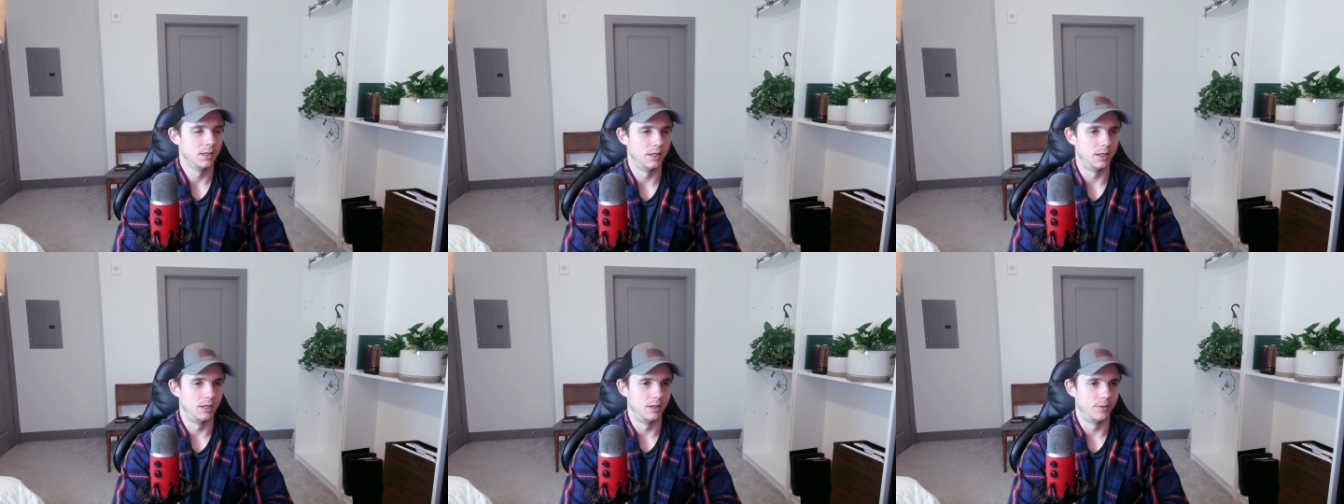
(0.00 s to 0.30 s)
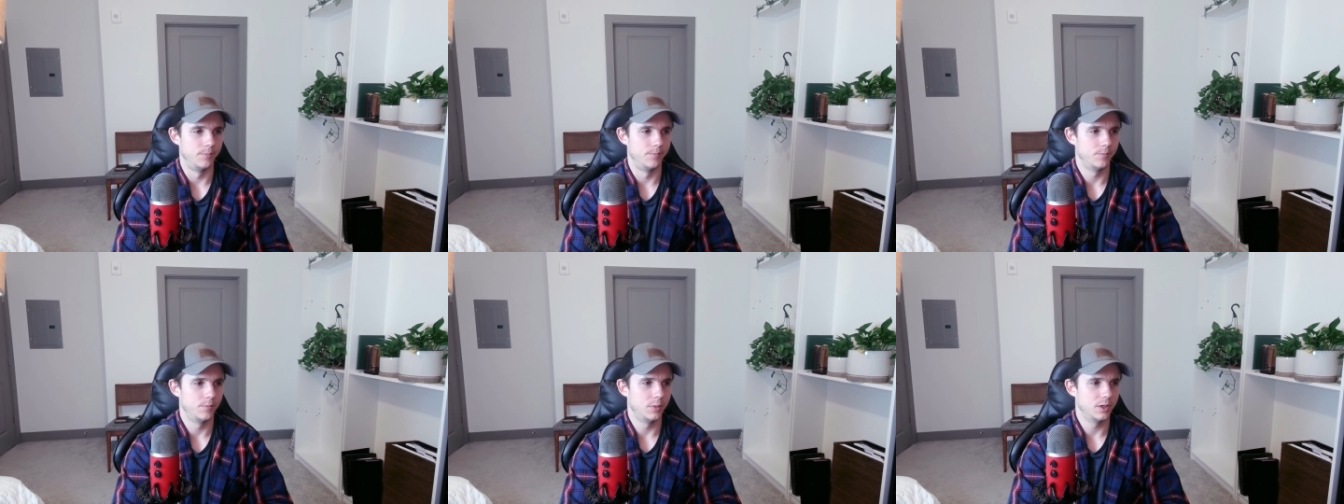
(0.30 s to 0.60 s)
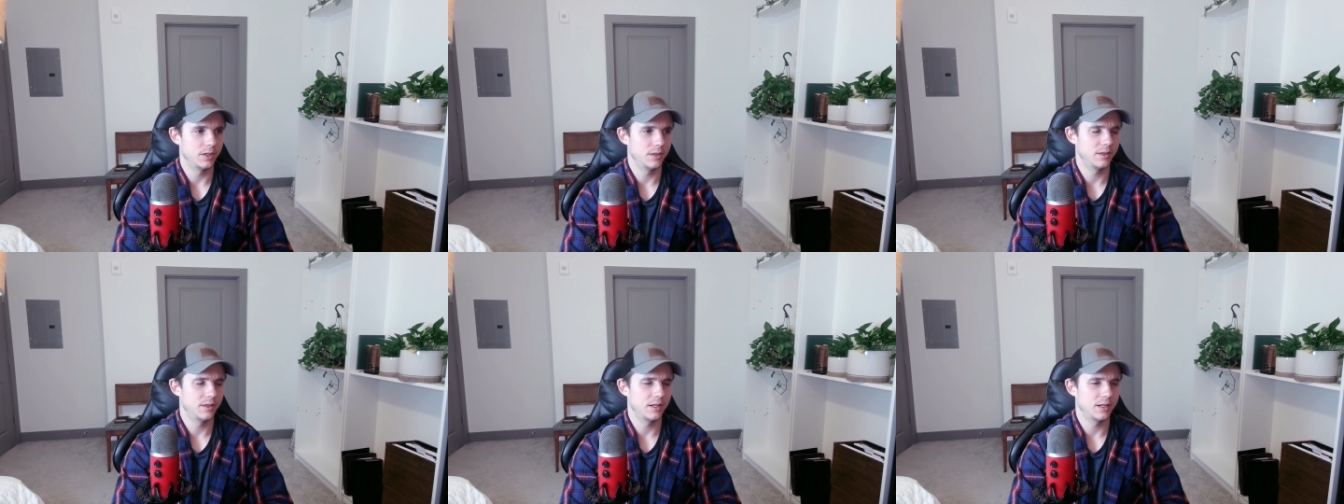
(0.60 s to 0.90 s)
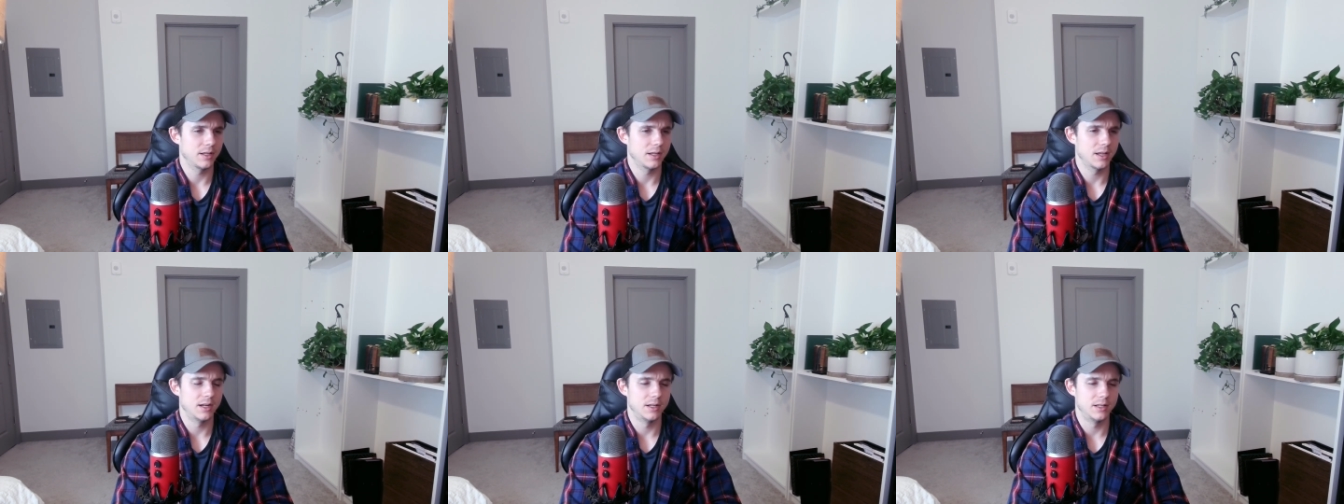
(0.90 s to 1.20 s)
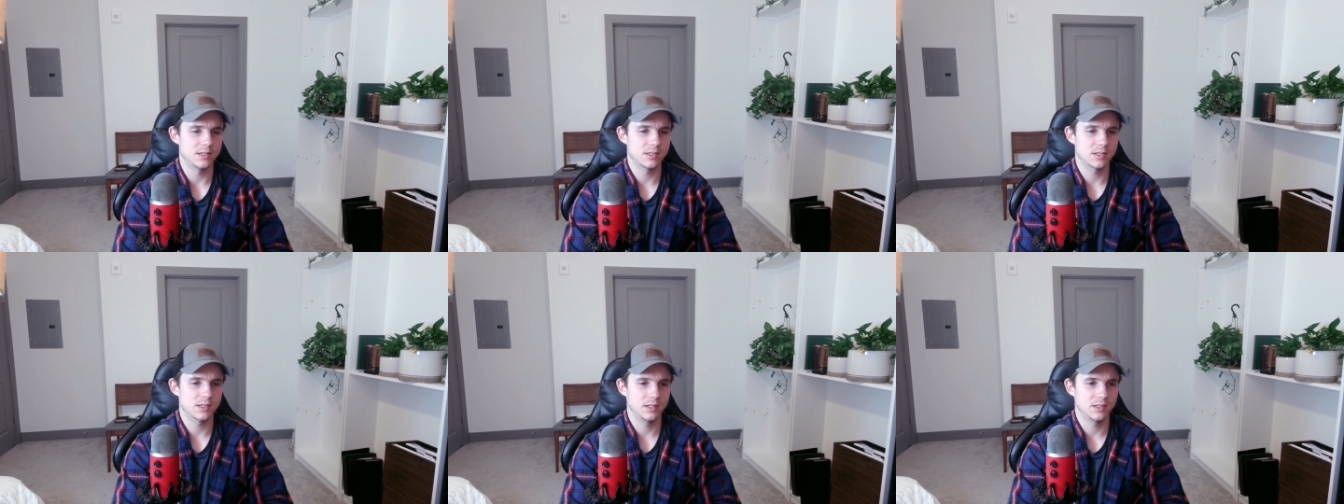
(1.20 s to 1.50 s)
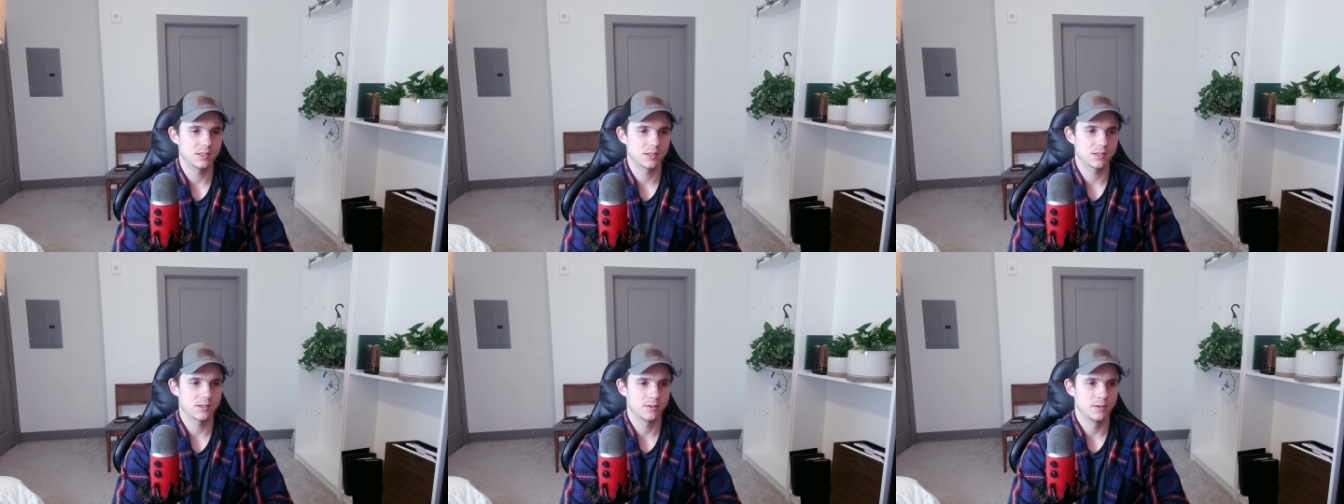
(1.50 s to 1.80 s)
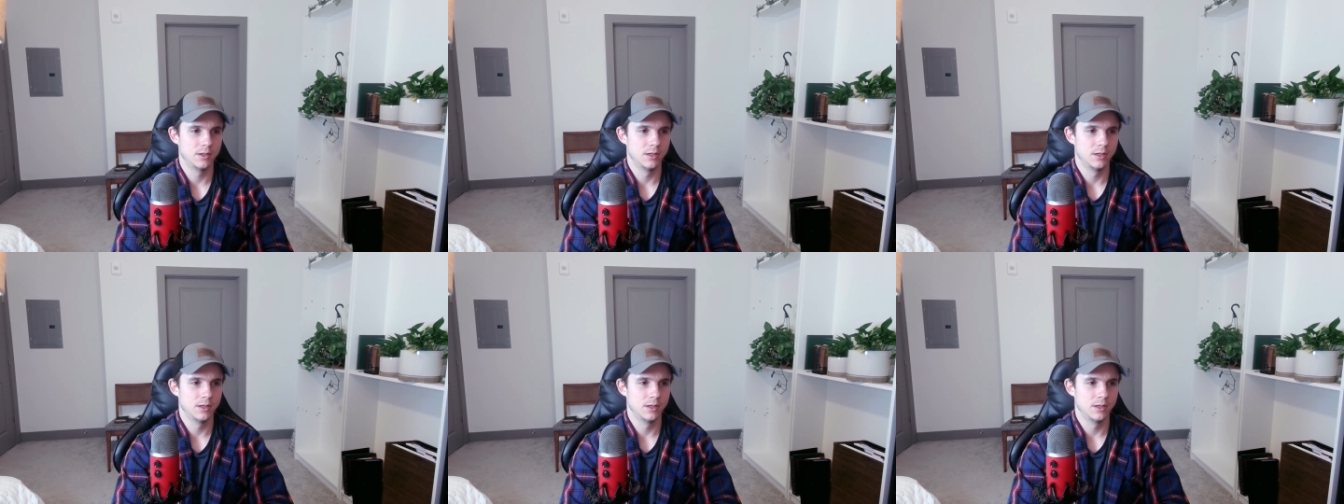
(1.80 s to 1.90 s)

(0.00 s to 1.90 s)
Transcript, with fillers: But then again, the